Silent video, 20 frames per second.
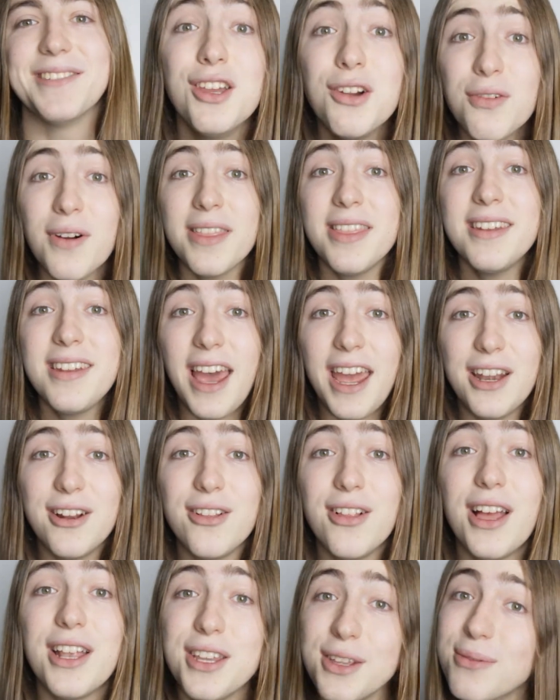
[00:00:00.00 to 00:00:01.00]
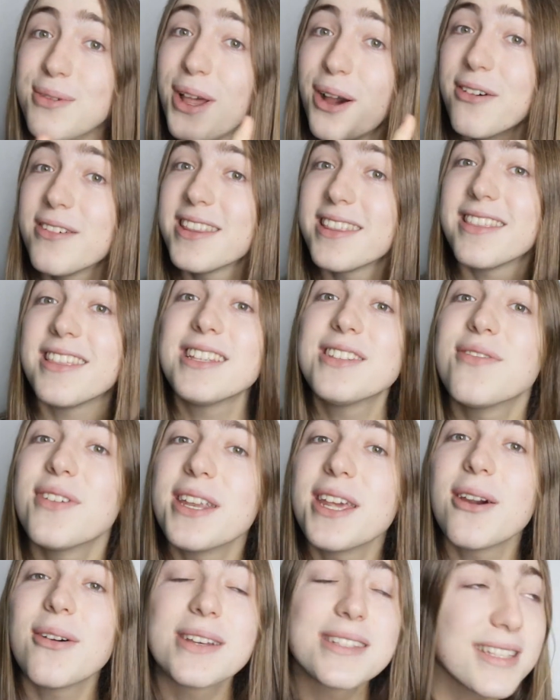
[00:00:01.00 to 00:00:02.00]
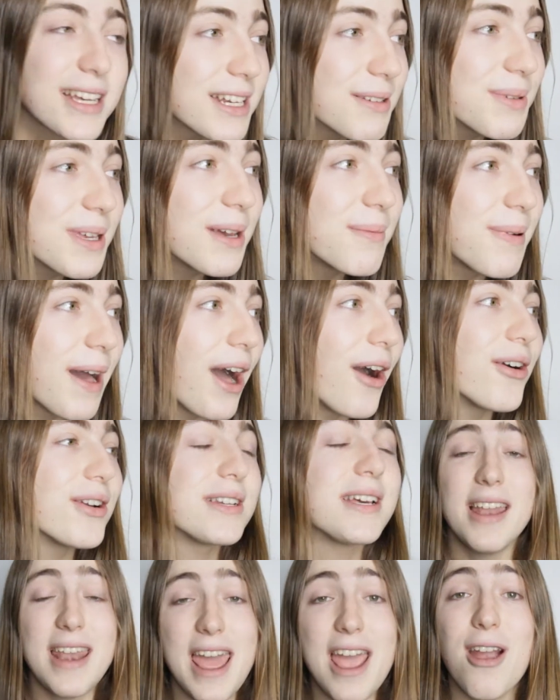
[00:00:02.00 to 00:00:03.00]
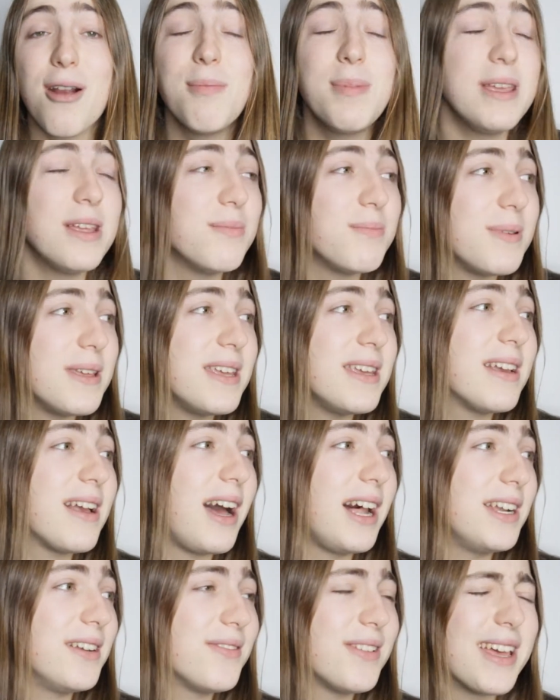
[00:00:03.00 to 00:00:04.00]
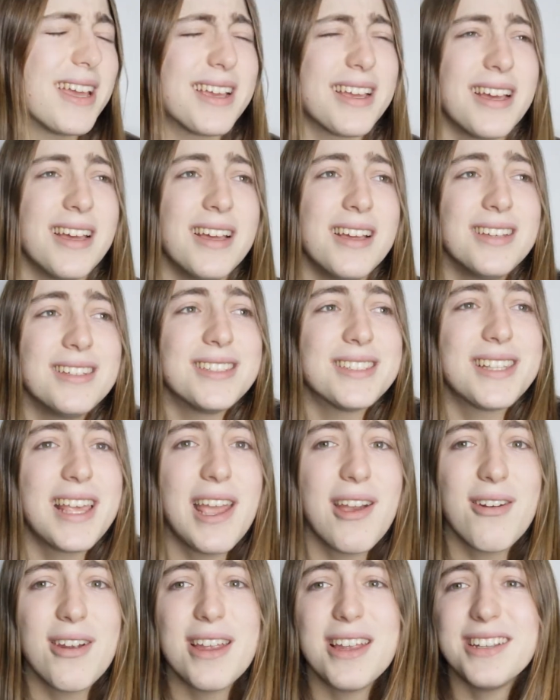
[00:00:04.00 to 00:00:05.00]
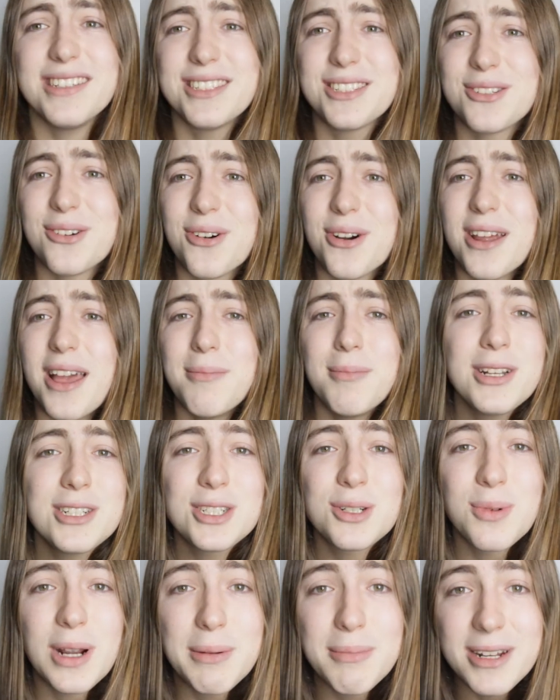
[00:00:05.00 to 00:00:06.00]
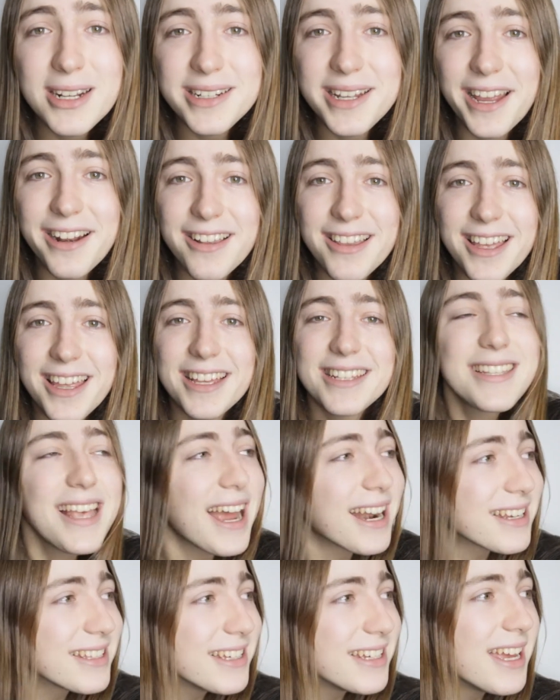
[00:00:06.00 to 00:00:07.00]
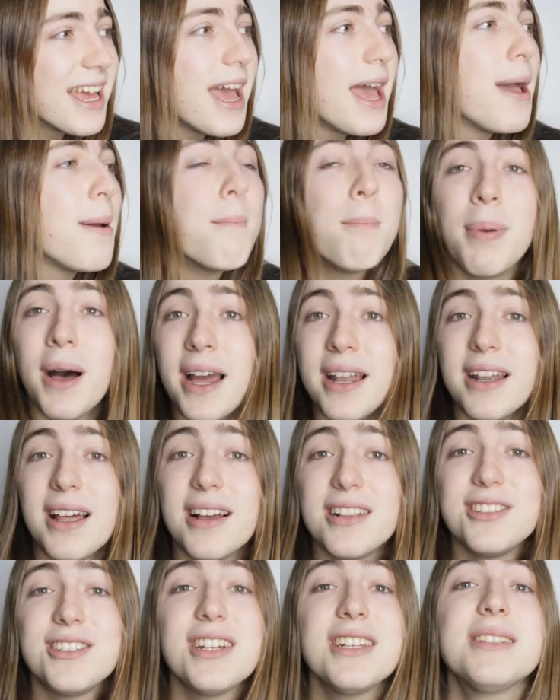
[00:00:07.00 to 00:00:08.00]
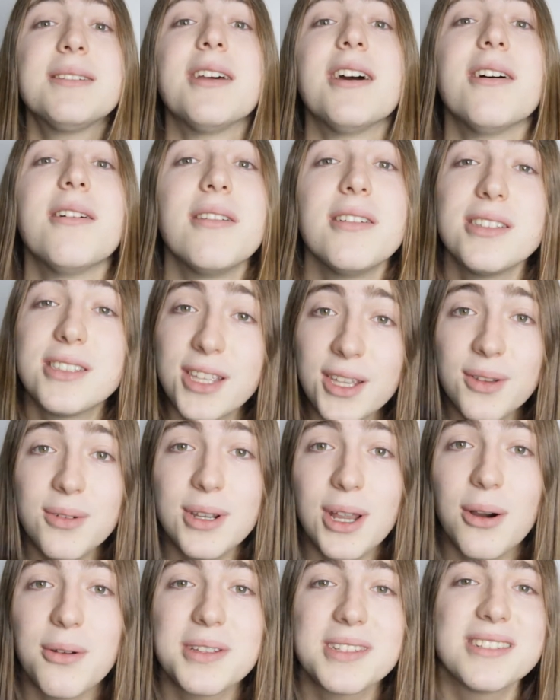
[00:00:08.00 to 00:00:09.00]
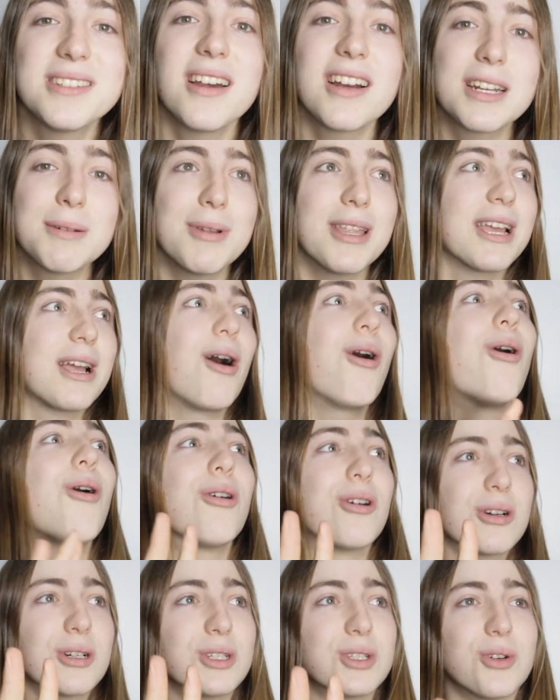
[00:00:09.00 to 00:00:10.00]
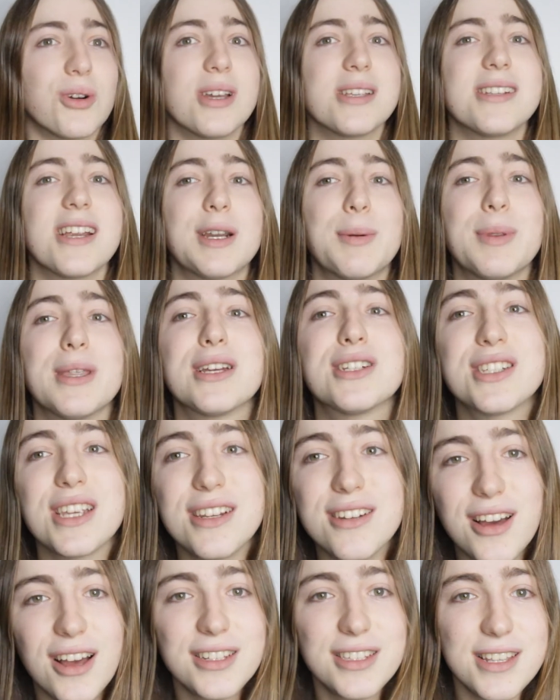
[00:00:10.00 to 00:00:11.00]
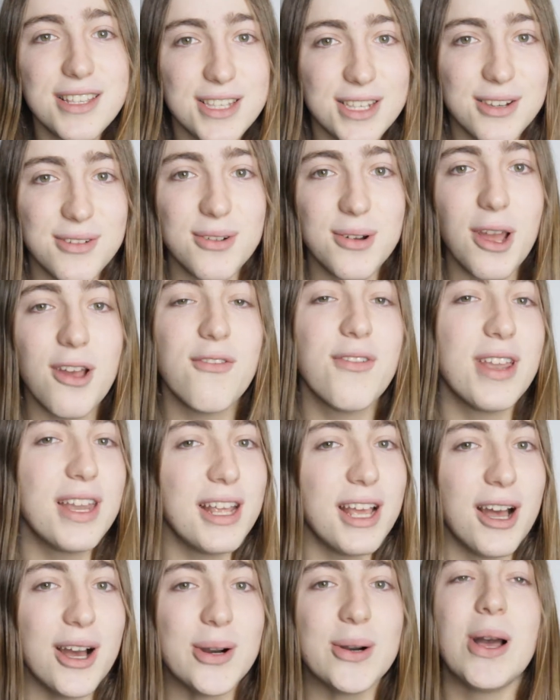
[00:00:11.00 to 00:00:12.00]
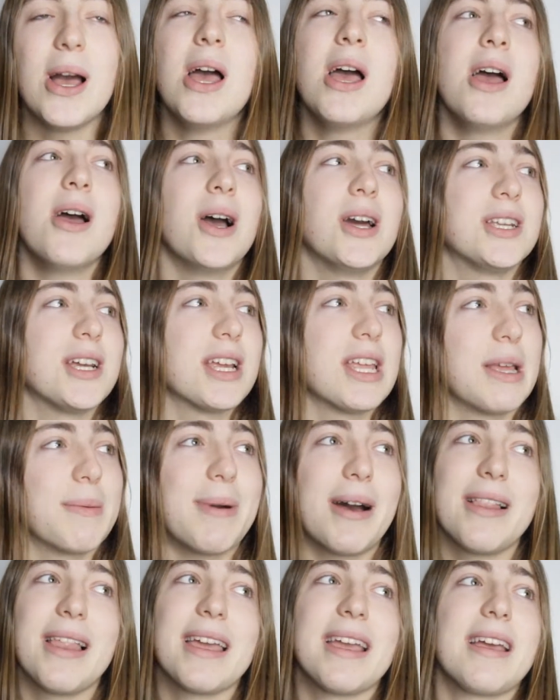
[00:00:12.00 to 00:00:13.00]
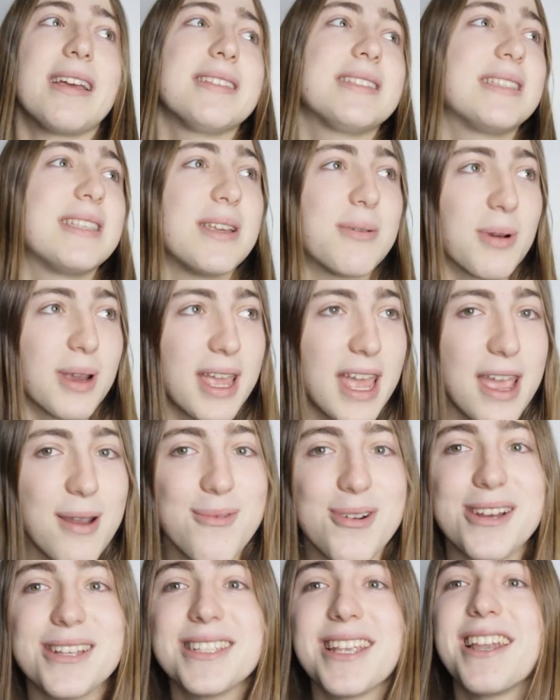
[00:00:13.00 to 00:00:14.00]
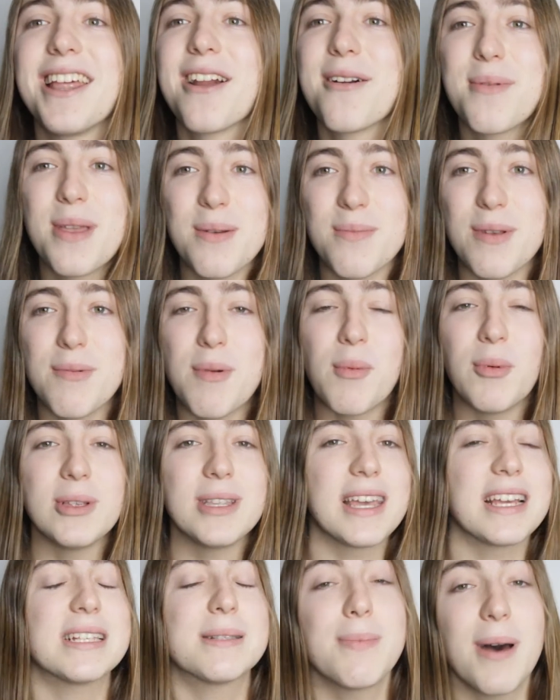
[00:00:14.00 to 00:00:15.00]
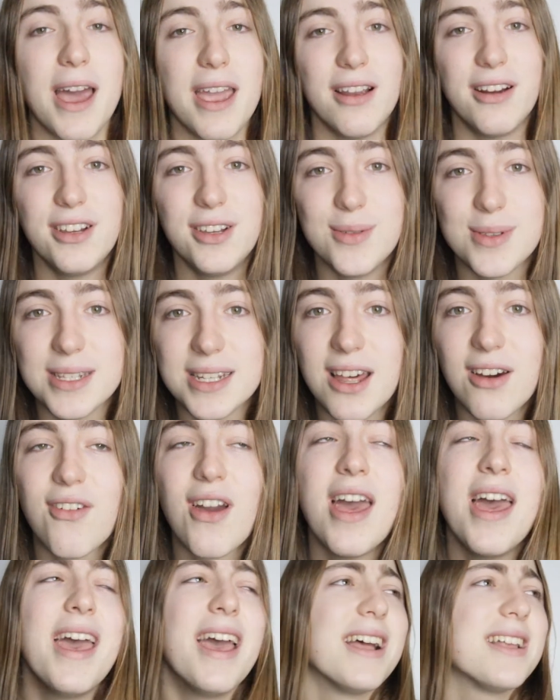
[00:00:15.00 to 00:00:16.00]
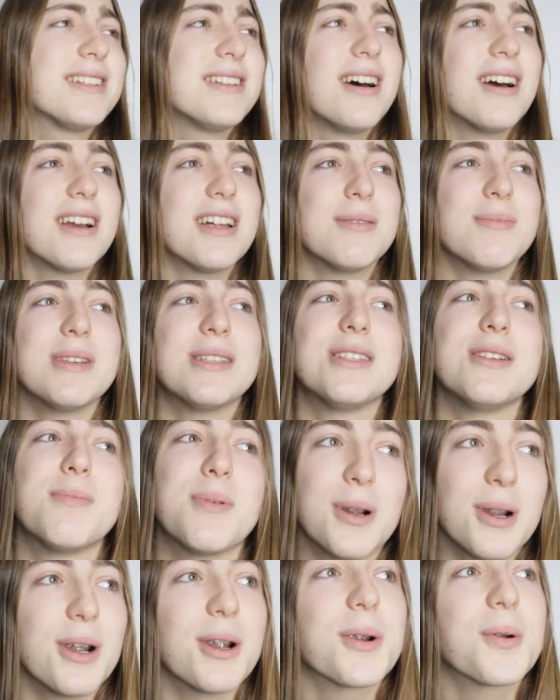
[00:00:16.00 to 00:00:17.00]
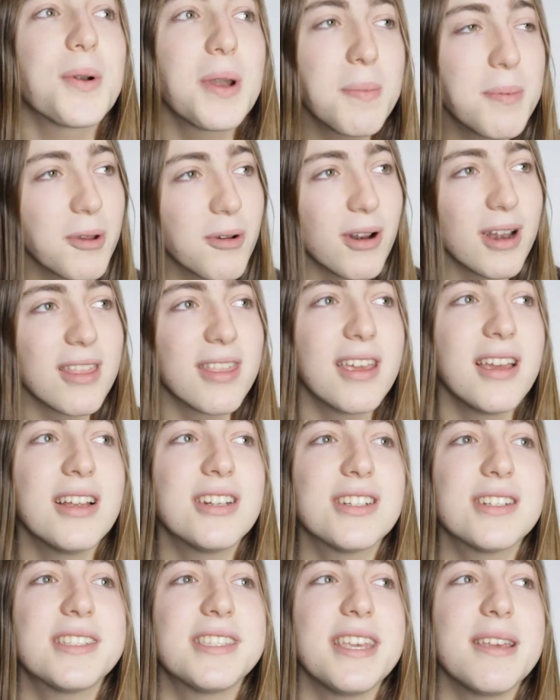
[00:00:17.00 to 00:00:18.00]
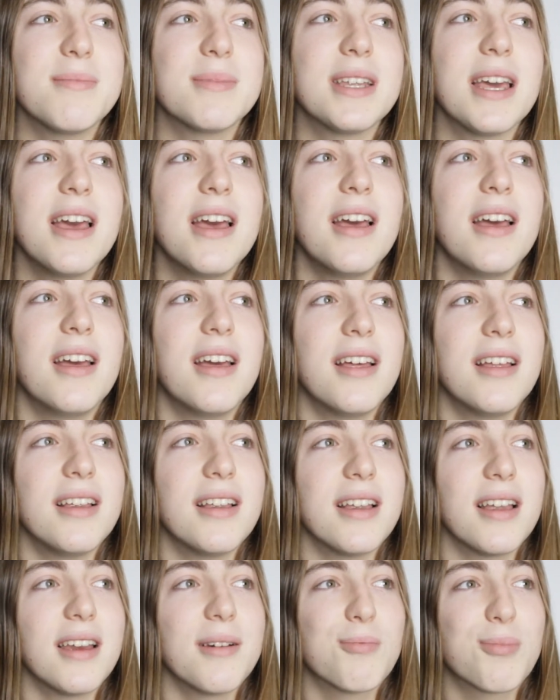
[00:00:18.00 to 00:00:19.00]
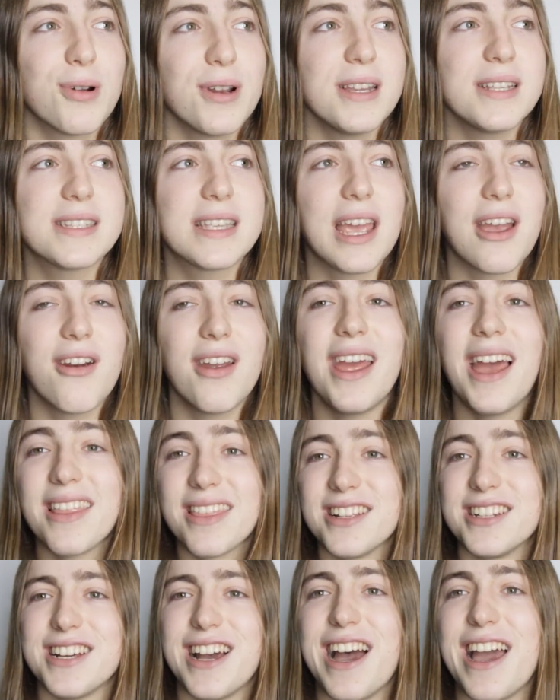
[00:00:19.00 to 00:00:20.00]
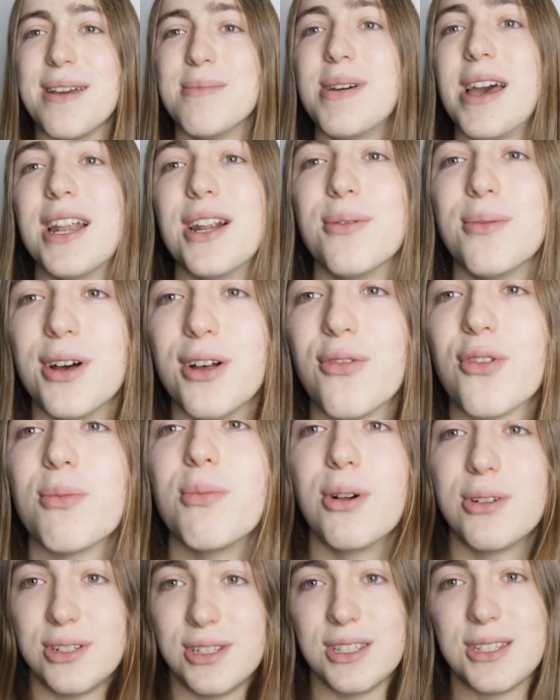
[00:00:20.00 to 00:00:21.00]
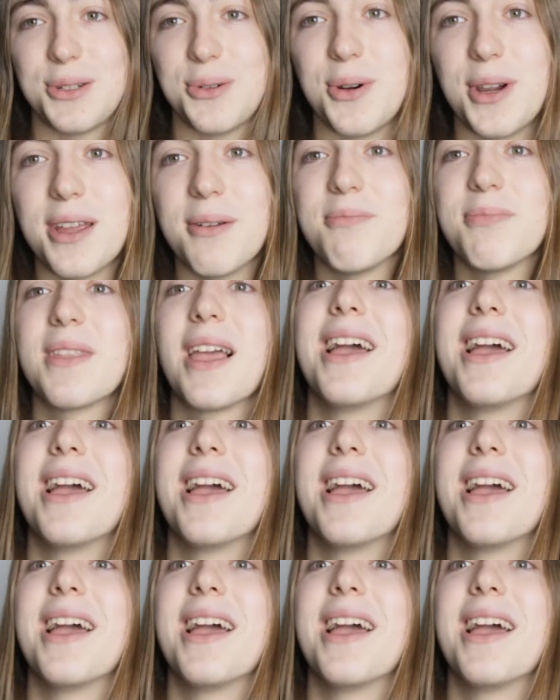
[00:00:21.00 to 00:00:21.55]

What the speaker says: You've read the title and you know that this video is gonna be about an Airbnb kind of like scary story. I'm not sure what I'm gonna title it exactly, but just so you know, this is not gonna be like a horror story. It's not gonna be like Shane Dawson's new video talking about like secret cameras and Airbnb people like spying on you and stuff. It's not gonna be super creepy or anything. It just seemed pretty scary at the time, and it will for most of the story.